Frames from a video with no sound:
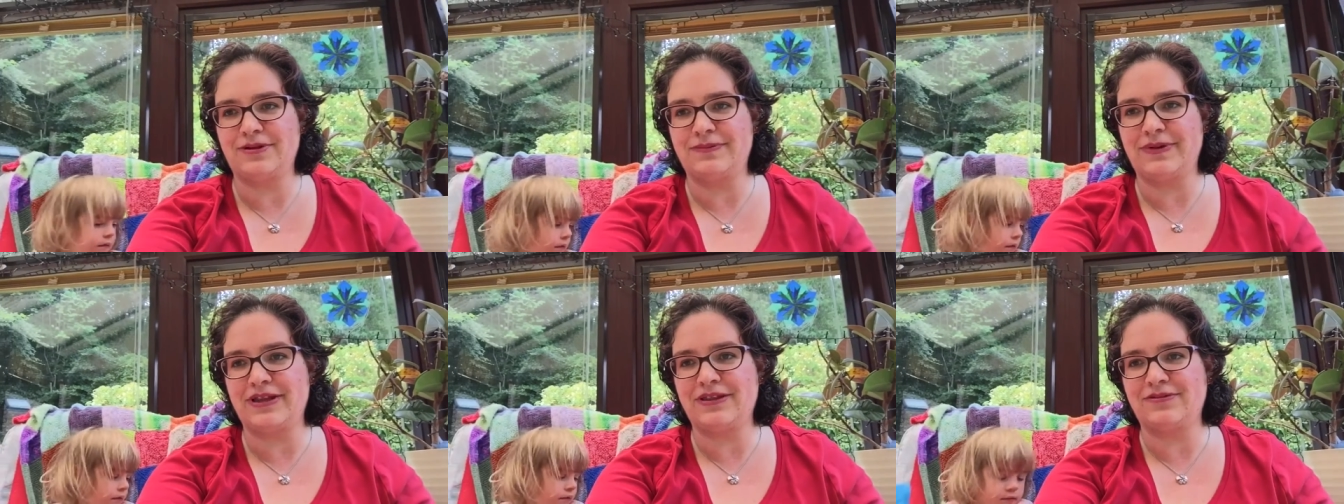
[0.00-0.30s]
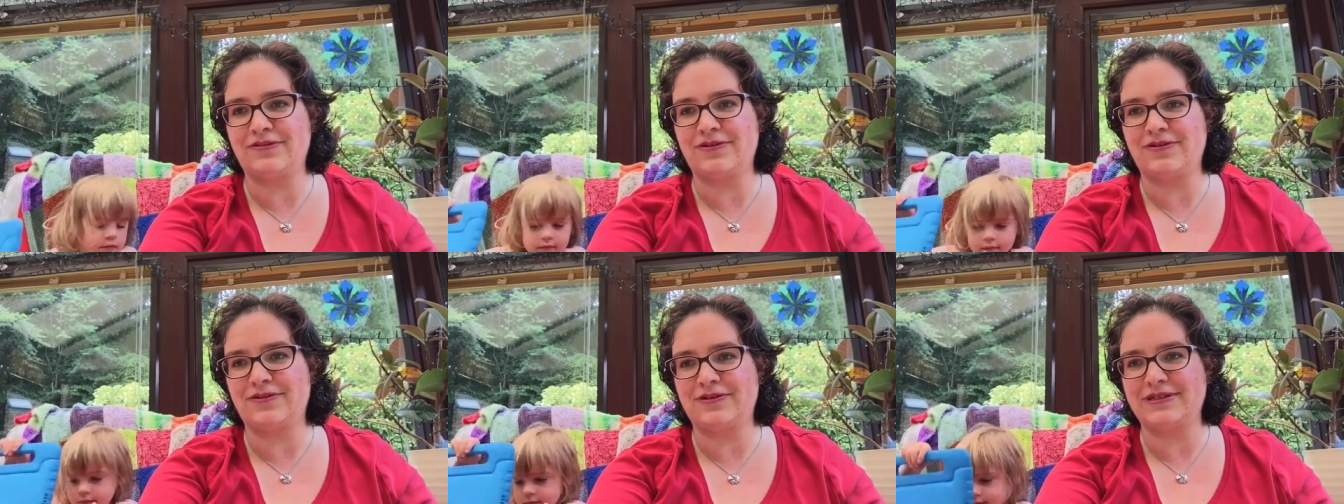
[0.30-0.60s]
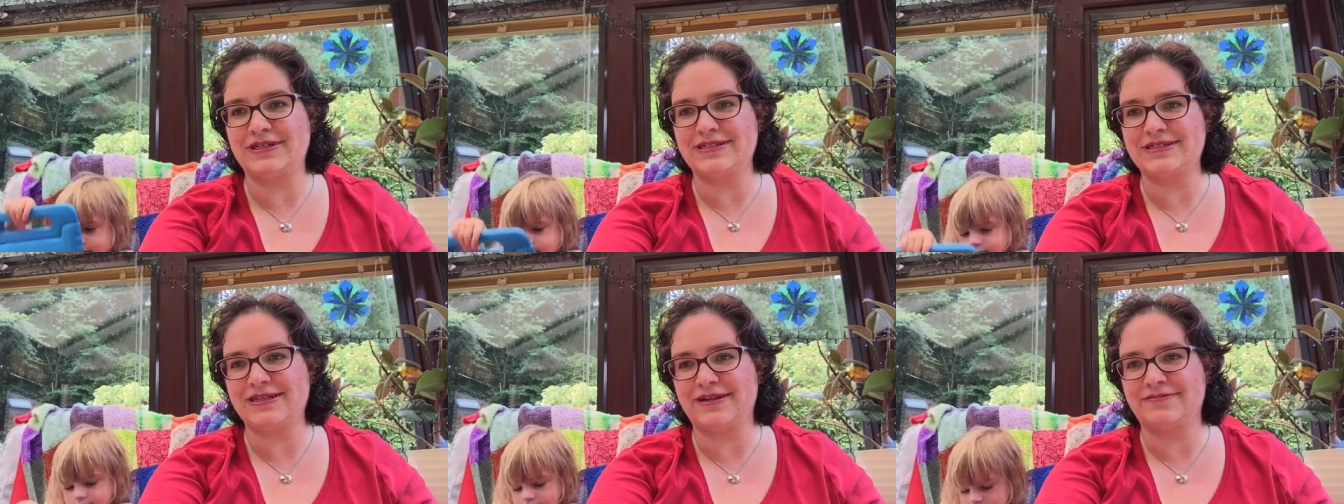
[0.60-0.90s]
3-year-old,
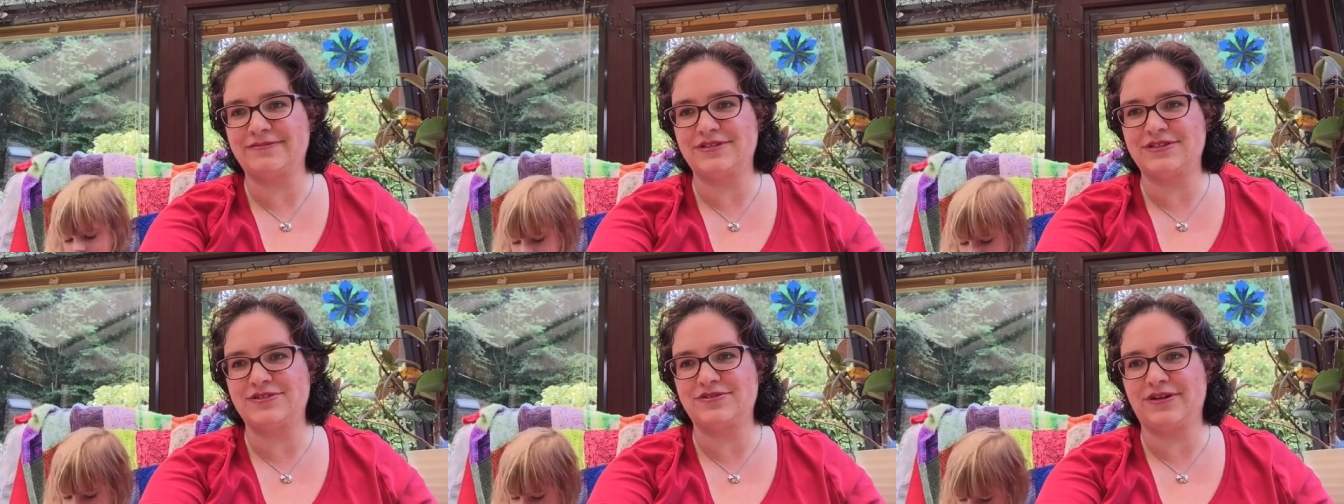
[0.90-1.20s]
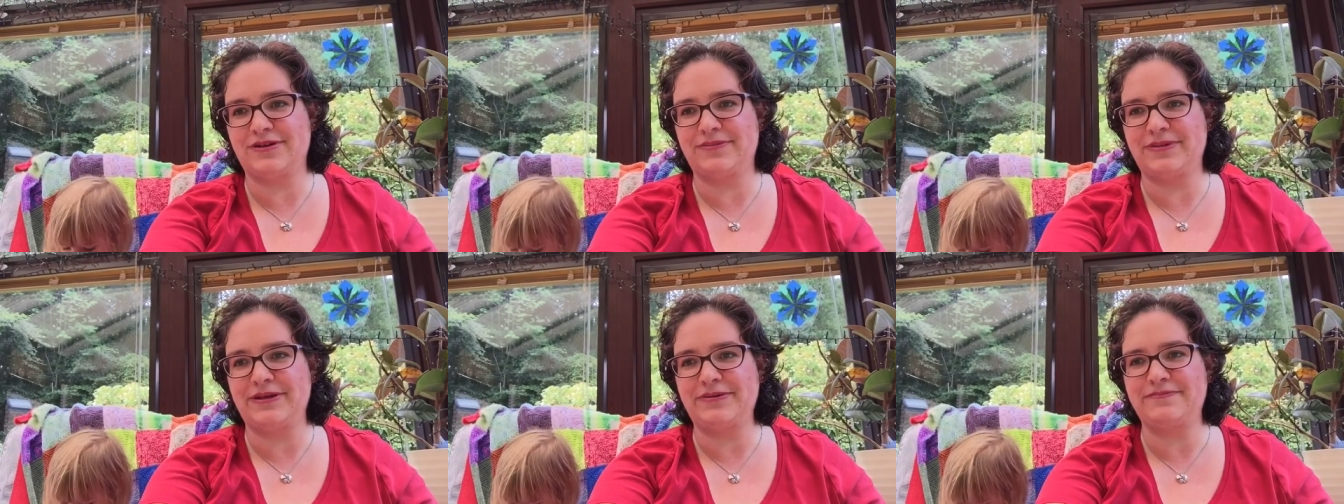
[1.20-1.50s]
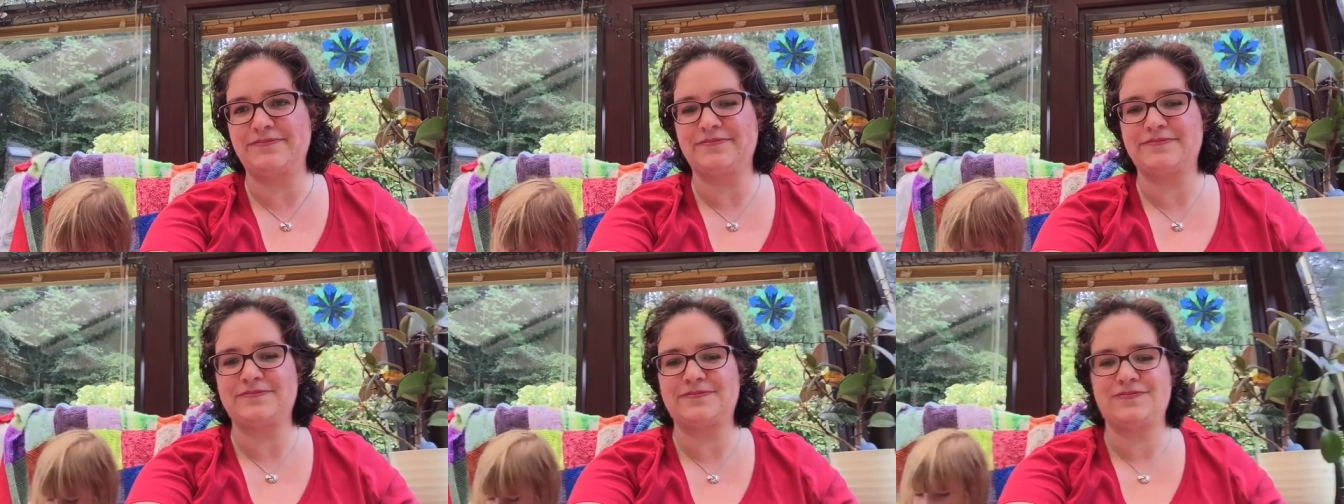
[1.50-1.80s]
has come to join me.
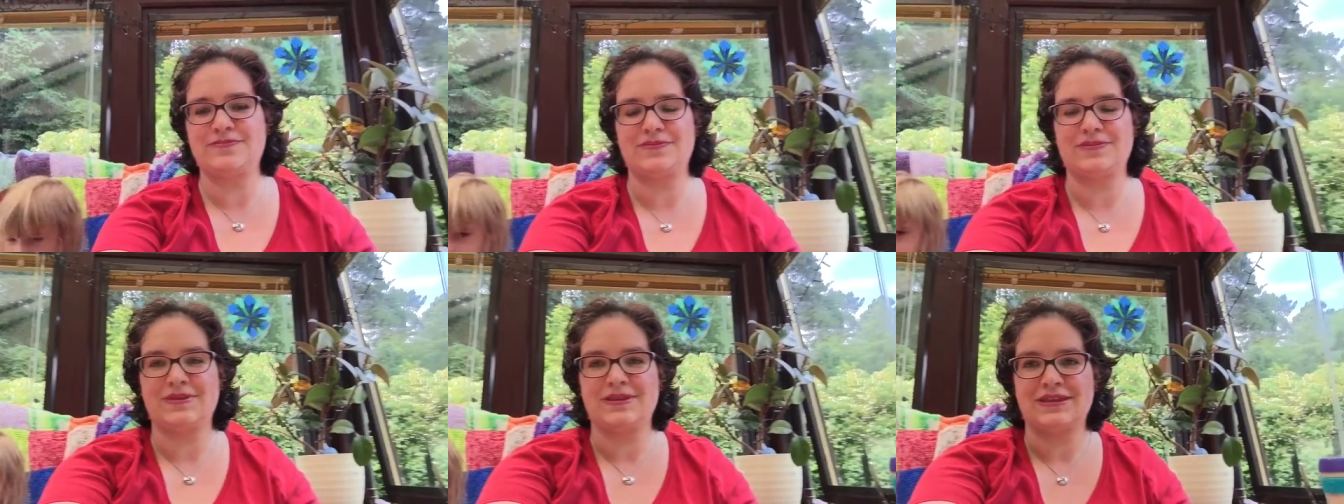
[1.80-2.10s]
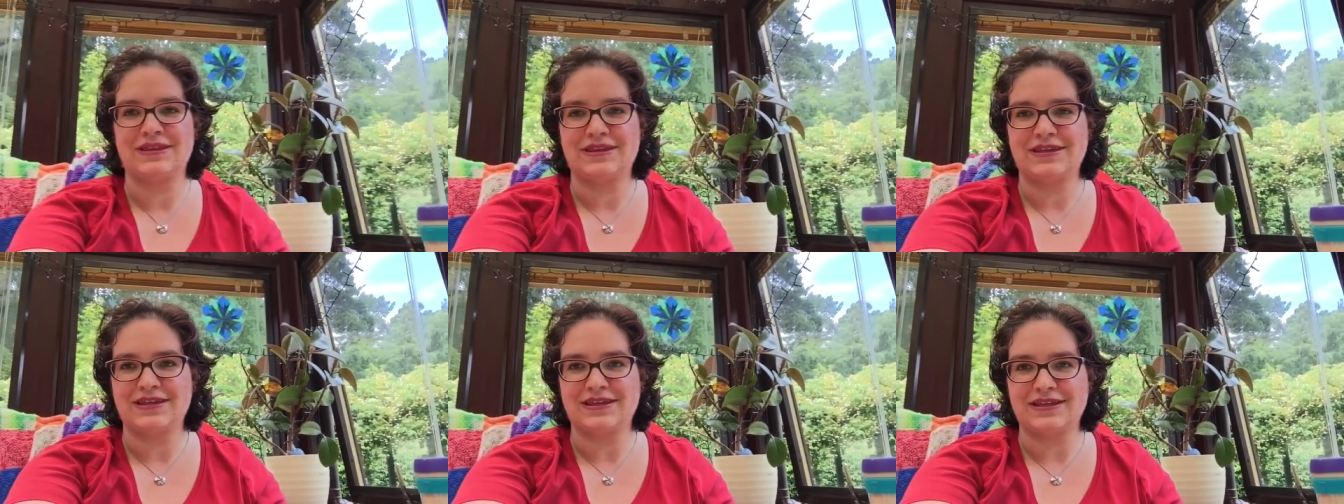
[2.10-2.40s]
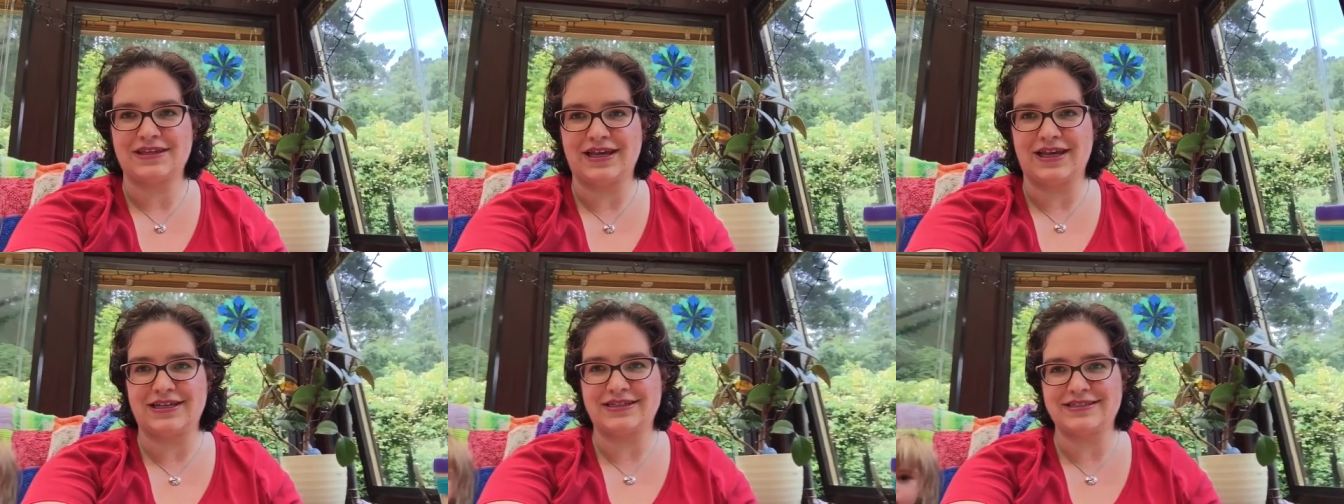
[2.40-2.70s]

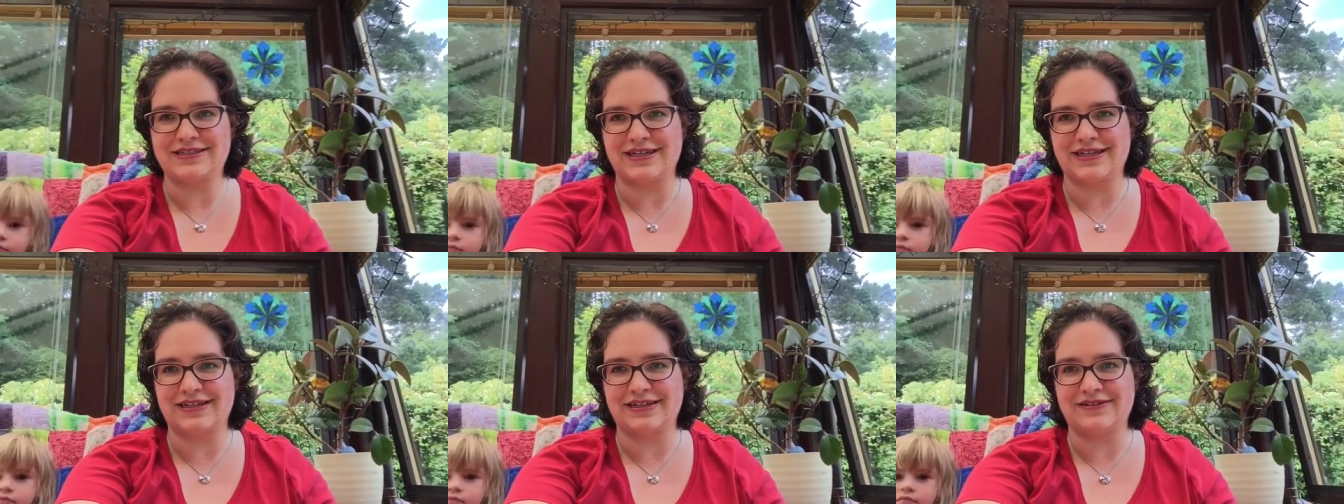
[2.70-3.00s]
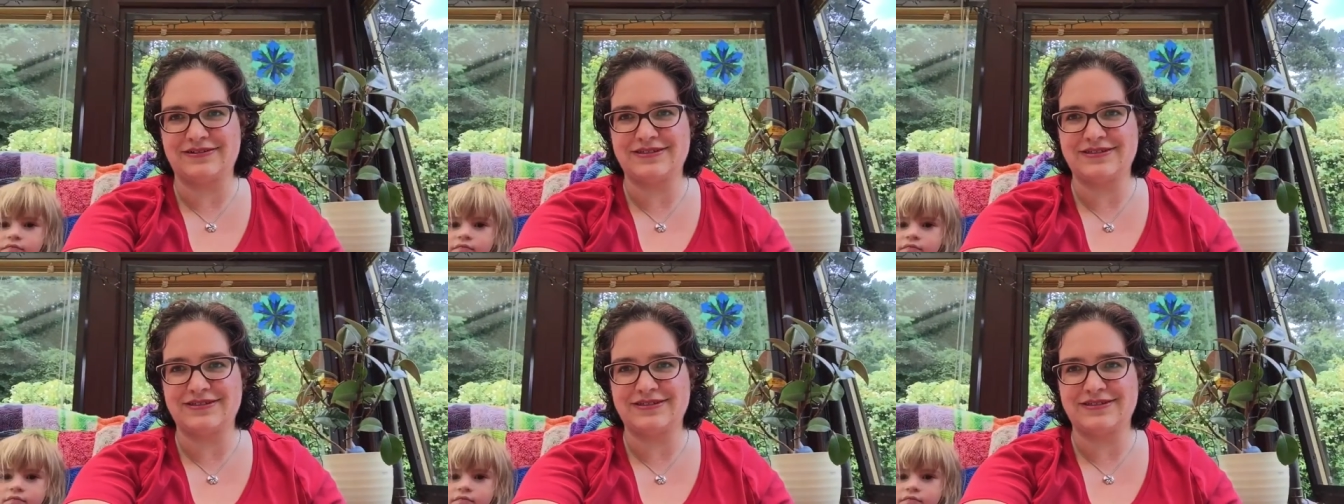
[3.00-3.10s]
And sit close.